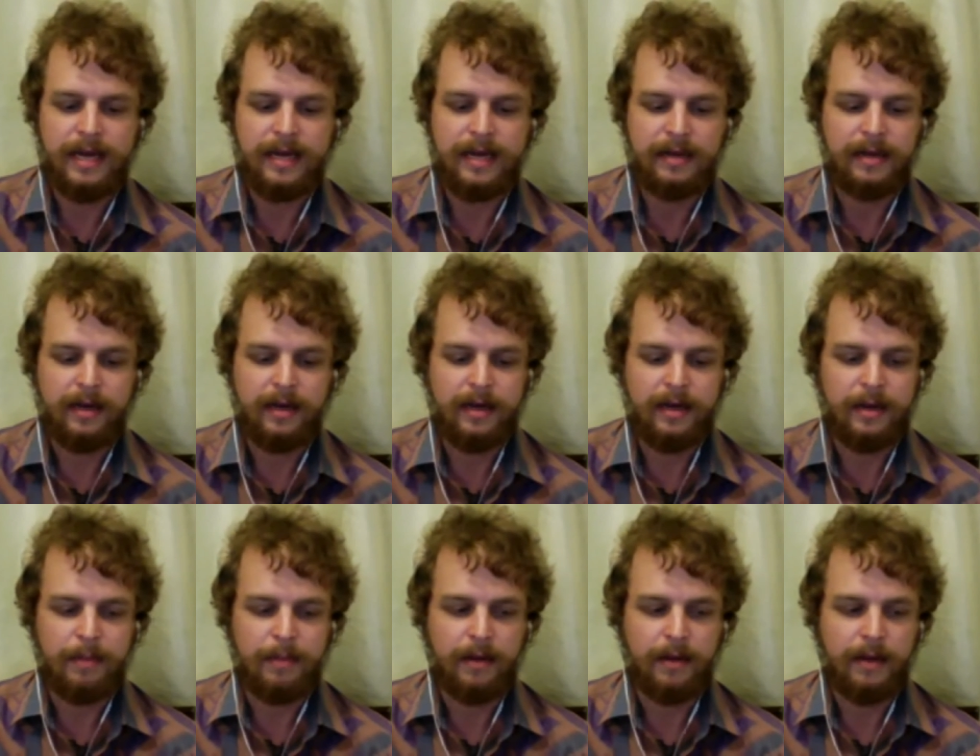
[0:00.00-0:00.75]

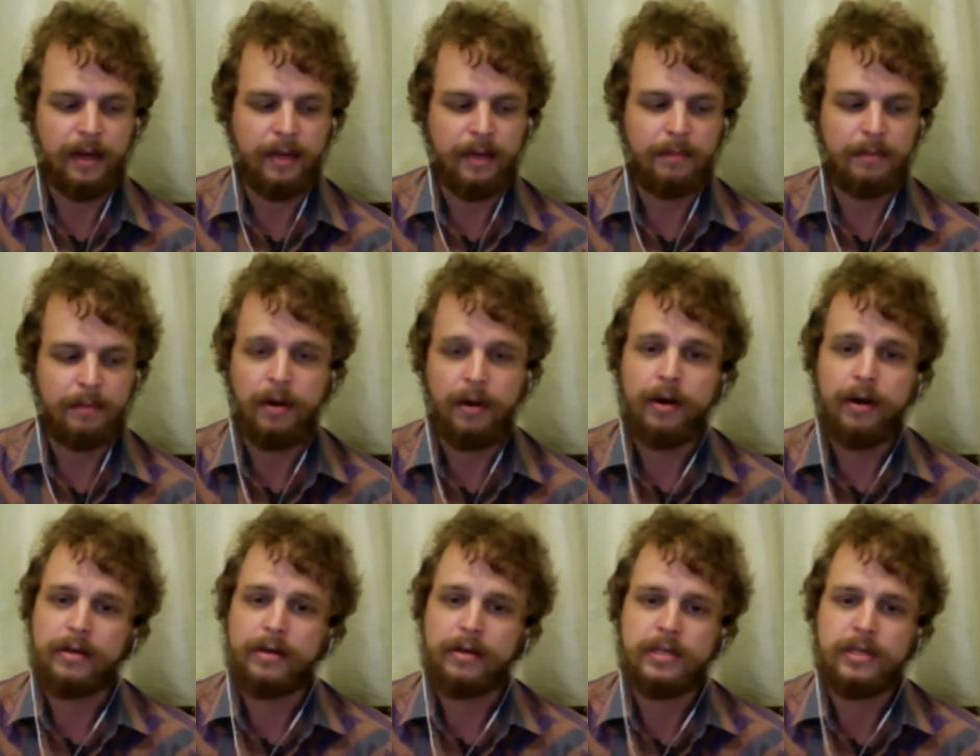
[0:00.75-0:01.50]
a in
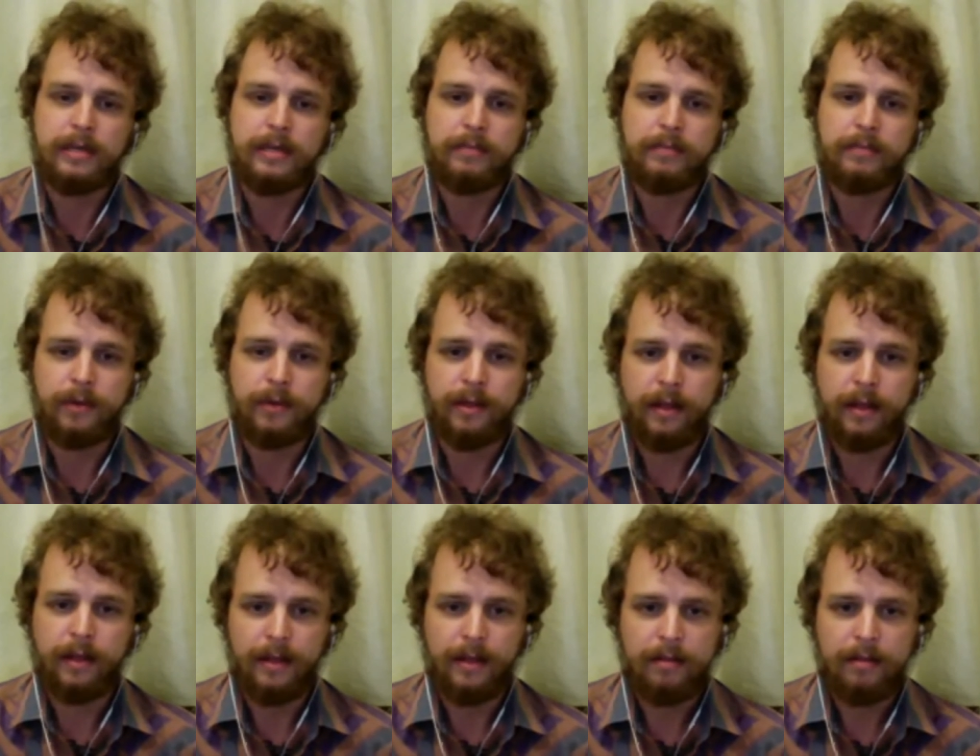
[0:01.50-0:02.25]
partnership with it.